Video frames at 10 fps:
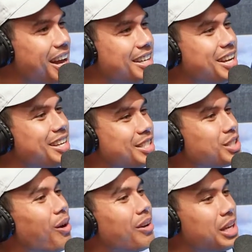to your dude,
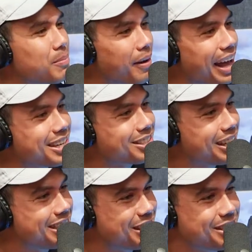point, talking about
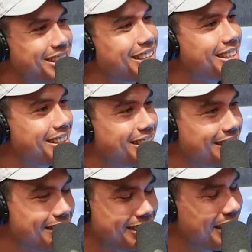actually just,
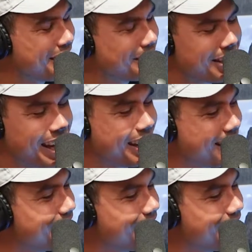okay.